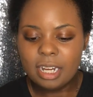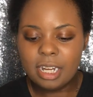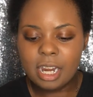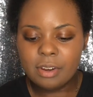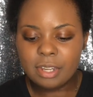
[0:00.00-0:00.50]

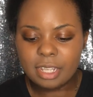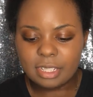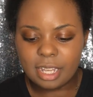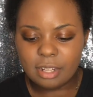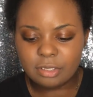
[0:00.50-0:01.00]
Narrowing
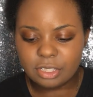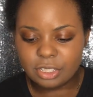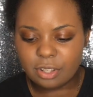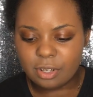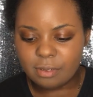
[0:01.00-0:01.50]
it down to
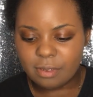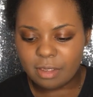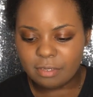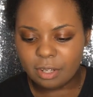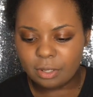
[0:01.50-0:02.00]
just
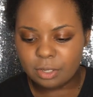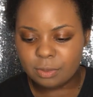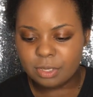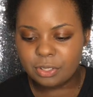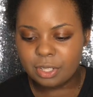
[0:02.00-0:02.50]
35 colors
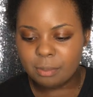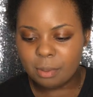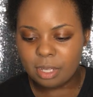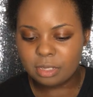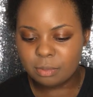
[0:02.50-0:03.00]
was nearly
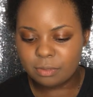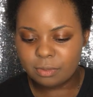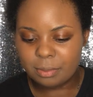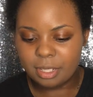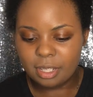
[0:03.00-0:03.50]
impossible
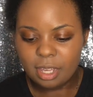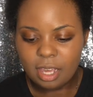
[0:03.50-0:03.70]
for me.